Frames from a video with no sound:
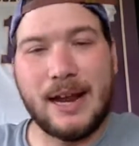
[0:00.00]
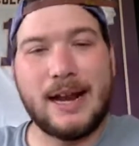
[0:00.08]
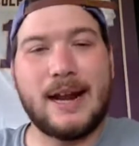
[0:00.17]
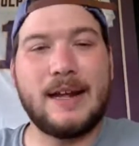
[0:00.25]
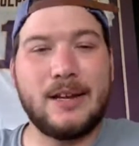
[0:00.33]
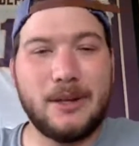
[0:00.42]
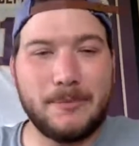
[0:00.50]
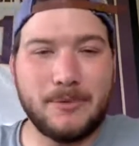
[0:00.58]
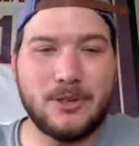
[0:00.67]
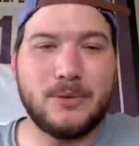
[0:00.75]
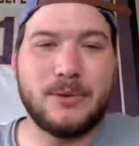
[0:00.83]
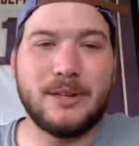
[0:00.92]
And I end up
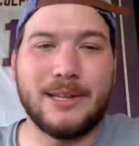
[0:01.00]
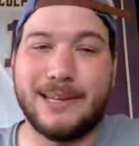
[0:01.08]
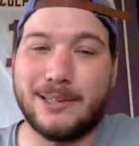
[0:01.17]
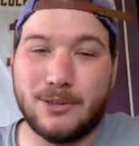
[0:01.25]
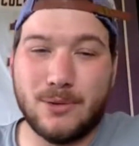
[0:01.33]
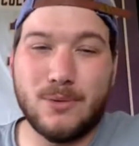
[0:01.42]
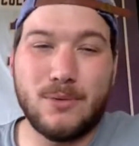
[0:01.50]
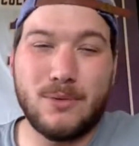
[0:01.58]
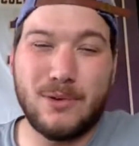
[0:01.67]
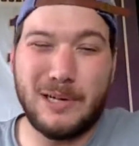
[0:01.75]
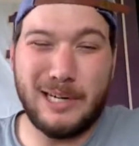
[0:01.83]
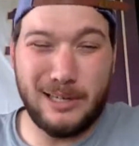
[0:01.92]
doing like
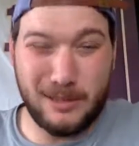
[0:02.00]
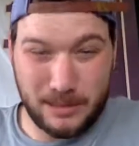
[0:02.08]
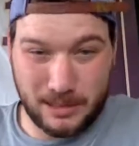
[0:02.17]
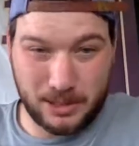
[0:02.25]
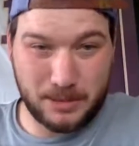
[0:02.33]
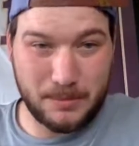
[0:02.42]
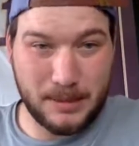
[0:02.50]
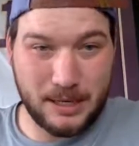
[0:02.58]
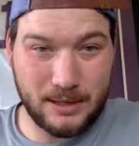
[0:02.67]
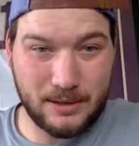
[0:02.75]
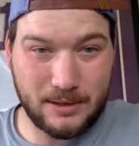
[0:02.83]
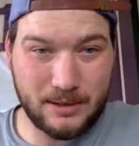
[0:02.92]
20 ish minutes.